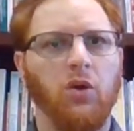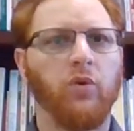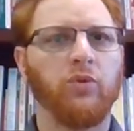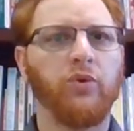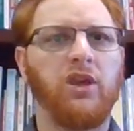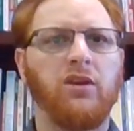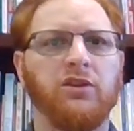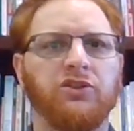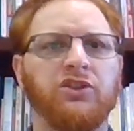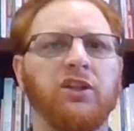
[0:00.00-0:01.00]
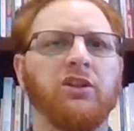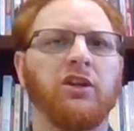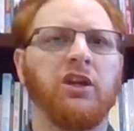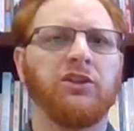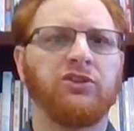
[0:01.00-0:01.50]
When we sin
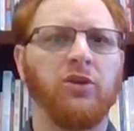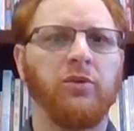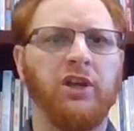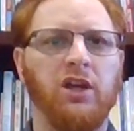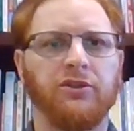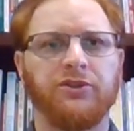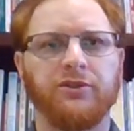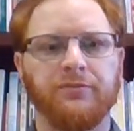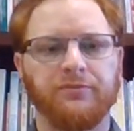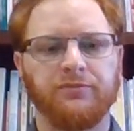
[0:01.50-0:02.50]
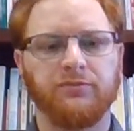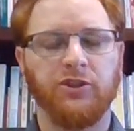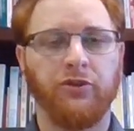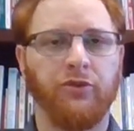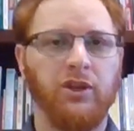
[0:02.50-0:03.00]
against someone else,
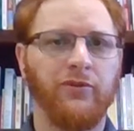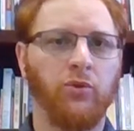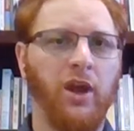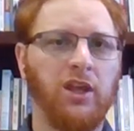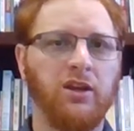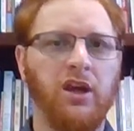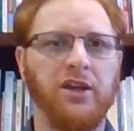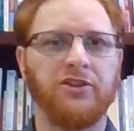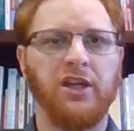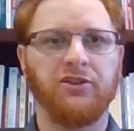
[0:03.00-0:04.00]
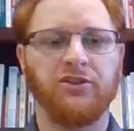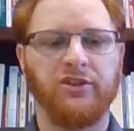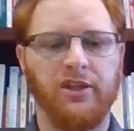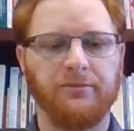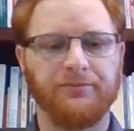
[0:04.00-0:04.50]
if we even recognize it as a
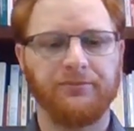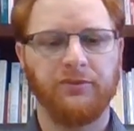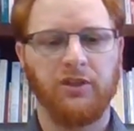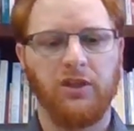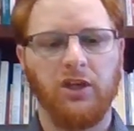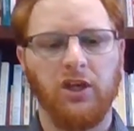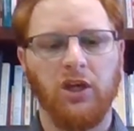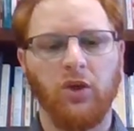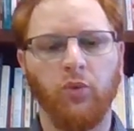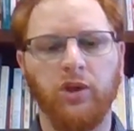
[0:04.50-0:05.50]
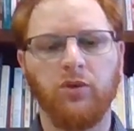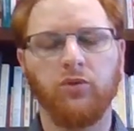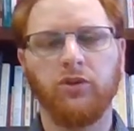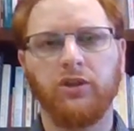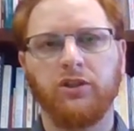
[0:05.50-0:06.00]
sin, we
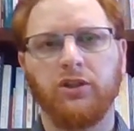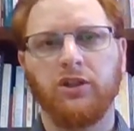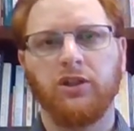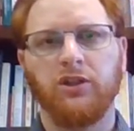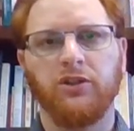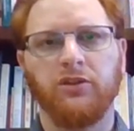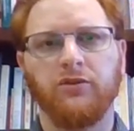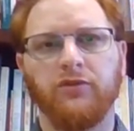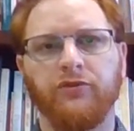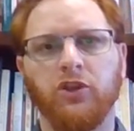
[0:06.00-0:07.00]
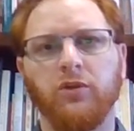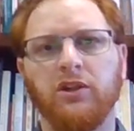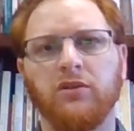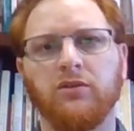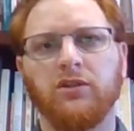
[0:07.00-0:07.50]
would view
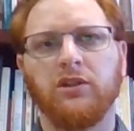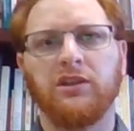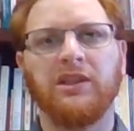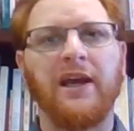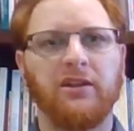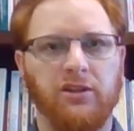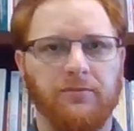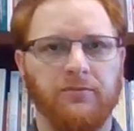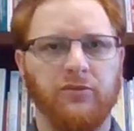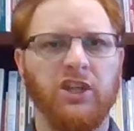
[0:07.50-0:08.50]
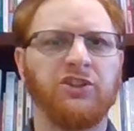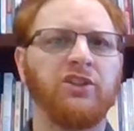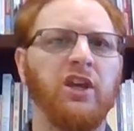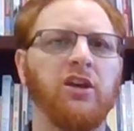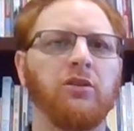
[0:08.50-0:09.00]
it lightly. It's
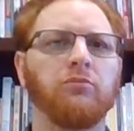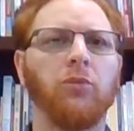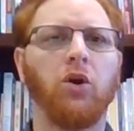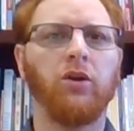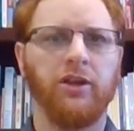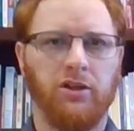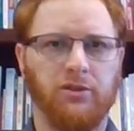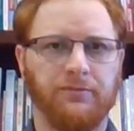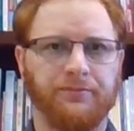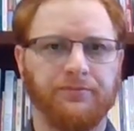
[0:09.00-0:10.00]
a molehill.